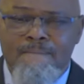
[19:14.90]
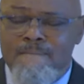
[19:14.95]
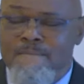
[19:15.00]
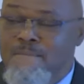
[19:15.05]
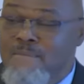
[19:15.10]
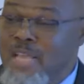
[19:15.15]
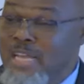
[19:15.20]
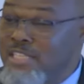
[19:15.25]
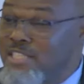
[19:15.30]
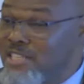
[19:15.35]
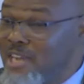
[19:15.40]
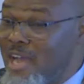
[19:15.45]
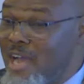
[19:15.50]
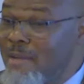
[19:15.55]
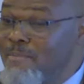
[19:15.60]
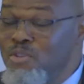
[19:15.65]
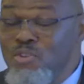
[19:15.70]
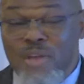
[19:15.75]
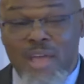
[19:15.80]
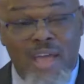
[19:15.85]
That
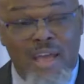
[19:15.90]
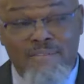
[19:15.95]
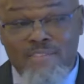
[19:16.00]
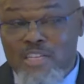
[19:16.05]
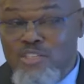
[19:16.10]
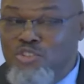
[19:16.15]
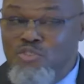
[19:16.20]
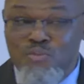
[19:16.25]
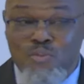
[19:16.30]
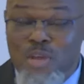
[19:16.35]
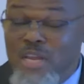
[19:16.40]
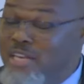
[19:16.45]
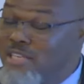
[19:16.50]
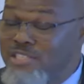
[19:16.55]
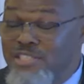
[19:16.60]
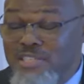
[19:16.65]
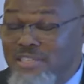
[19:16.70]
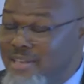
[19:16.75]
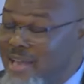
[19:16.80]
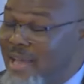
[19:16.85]
job you have that you really
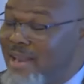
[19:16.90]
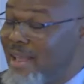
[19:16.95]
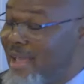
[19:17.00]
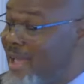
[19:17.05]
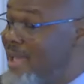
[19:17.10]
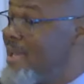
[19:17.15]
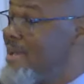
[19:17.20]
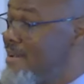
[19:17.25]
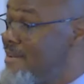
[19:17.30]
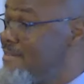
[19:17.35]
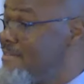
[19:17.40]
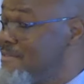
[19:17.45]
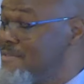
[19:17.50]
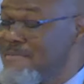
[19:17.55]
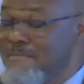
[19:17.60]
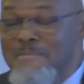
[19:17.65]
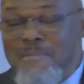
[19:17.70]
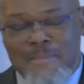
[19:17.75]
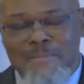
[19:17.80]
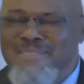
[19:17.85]
should not have,
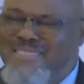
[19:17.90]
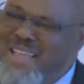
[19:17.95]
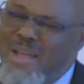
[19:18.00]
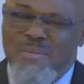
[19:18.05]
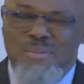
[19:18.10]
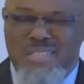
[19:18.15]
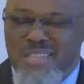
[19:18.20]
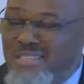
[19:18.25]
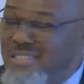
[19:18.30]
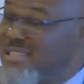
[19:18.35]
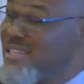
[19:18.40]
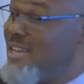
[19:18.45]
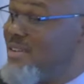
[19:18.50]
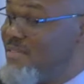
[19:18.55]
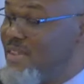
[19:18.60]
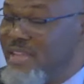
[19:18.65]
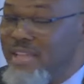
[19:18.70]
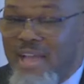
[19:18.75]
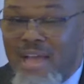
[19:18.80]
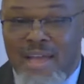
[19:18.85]
that was his
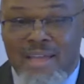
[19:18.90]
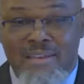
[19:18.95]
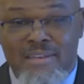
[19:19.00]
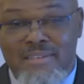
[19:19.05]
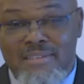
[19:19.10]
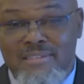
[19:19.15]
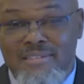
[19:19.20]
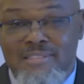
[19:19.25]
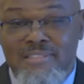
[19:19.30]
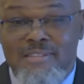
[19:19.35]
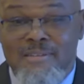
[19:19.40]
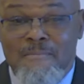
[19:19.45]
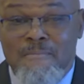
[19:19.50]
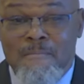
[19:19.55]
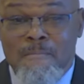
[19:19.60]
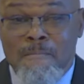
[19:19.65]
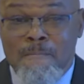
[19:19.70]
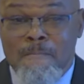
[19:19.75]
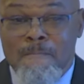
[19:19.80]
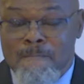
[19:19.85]
loving kindness.
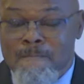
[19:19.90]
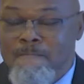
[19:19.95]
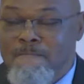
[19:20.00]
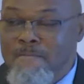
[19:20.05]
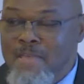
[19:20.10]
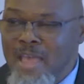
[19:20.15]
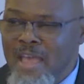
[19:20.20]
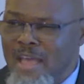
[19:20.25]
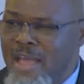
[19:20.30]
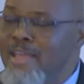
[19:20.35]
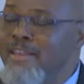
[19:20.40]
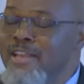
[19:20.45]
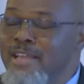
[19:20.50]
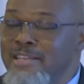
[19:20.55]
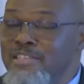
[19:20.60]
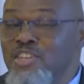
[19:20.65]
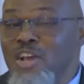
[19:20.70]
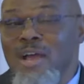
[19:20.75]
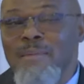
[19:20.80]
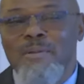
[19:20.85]
Yeah, and the
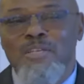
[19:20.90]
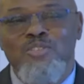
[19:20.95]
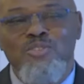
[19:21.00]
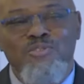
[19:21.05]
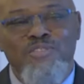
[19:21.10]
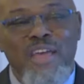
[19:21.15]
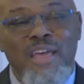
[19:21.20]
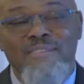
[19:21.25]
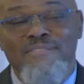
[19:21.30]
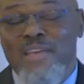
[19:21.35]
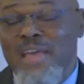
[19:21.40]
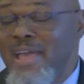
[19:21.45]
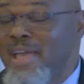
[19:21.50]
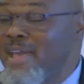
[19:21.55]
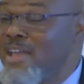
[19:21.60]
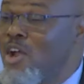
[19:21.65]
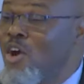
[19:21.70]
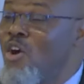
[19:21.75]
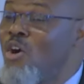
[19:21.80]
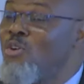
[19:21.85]
job that you have
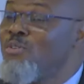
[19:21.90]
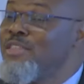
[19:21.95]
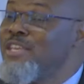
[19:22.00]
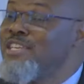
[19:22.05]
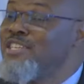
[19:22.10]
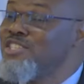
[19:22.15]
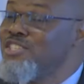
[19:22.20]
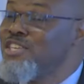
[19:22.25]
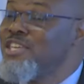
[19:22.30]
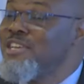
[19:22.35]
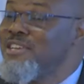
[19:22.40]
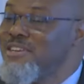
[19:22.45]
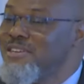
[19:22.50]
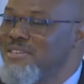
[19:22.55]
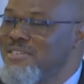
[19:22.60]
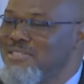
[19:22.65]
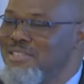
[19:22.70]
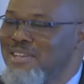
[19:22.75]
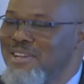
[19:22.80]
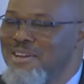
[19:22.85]
had all these
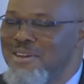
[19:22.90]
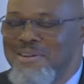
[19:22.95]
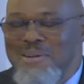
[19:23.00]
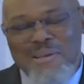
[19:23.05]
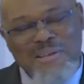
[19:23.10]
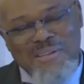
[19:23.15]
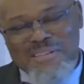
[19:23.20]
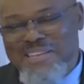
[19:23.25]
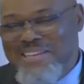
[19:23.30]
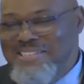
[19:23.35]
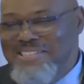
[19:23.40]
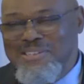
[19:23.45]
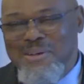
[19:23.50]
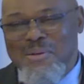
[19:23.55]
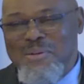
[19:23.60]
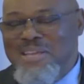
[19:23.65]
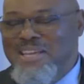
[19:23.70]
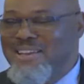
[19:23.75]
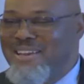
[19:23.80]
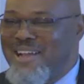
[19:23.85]
years is
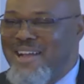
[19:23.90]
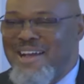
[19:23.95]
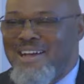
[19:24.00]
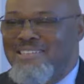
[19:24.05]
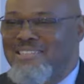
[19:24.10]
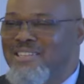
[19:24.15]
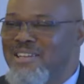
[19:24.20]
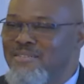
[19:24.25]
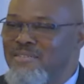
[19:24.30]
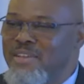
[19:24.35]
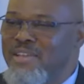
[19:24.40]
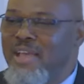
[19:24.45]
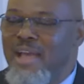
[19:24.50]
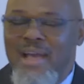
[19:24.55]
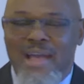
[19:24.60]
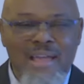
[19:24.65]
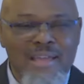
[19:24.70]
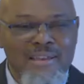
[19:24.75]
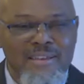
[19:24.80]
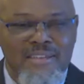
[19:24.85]
only God's loving
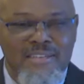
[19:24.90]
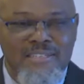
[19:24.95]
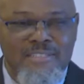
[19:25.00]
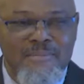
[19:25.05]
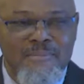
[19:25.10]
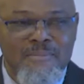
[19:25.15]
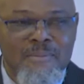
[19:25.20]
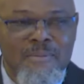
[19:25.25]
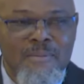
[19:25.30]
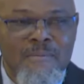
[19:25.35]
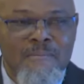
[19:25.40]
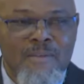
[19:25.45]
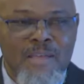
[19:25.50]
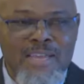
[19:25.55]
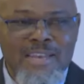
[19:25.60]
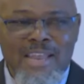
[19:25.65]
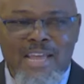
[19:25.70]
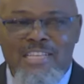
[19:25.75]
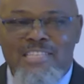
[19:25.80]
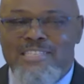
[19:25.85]
kindness.
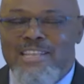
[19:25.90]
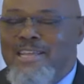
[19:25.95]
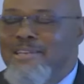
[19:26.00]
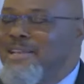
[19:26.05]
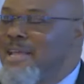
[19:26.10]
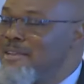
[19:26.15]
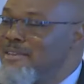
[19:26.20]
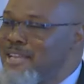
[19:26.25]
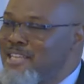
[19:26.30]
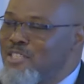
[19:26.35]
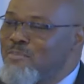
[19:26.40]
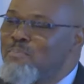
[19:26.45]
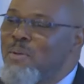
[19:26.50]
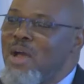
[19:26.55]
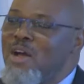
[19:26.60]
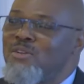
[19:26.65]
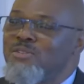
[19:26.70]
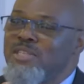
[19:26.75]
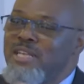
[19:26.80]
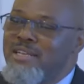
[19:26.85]
And that
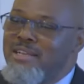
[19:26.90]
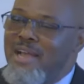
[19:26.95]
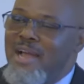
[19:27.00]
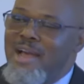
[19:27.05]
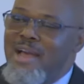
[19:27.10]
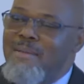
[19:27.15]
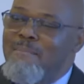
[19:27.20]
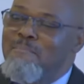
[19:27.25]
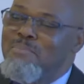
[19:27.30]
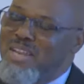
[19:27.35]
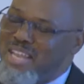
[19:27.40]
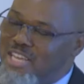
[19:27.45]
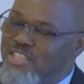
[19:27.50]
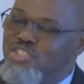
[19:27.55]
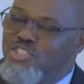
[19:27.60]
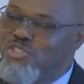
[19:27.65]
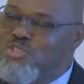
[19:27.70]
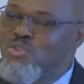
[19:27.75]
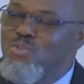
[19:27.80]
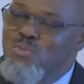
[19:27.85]
spouse that God
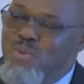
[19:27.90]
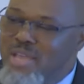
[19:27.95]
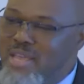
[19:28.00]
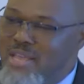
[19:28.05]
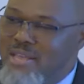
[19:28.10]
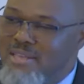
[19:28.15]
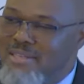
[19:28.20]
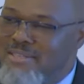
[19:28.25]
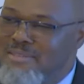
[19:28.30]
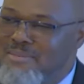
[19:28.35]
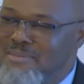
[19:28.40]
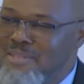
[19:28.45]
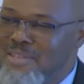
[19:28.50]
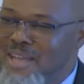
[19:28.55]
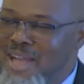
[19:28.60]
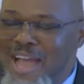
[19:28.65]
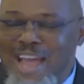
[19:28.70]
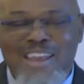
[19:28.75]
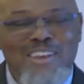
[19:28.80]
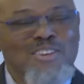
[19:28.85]
bless you with,
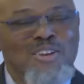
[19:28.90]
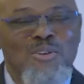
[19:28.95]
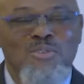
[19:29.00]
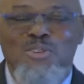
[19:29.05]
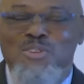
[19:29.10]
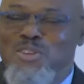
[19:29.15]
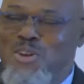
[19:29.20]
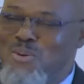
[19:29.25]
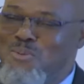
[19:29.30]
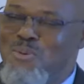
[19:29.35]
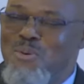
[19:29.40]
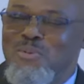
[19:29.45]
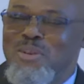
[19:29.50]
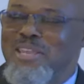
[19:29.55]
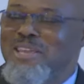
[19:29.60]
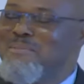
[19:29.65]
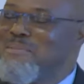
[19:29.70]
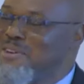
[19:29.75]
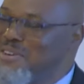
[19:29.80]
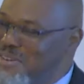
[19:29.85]
I know you don't want
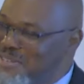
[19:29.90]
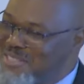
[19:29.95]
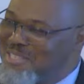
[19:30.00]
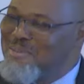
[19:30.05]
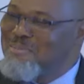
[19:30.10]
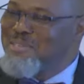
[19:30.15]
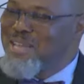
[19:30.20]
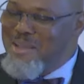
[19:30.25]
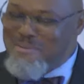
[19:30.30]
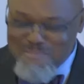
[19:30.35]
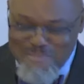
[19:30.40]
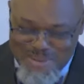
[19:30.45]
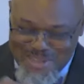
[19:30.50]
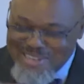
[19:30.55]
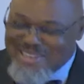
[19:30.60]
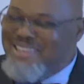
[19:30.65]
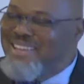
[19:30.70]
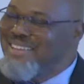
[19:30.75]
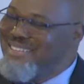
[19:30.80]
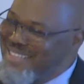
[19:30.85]
him or her sometimes, but
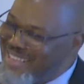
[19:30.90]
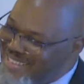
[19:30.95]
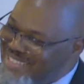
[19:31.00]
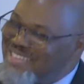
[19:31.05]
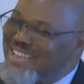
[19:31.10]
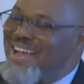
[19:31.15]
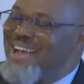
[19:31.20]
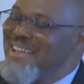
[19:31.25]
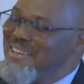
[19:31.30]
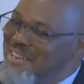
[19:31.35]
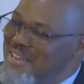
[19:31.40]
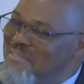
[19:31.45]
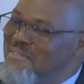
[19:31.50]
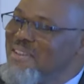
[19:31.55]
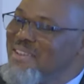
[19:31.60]
that's God's loving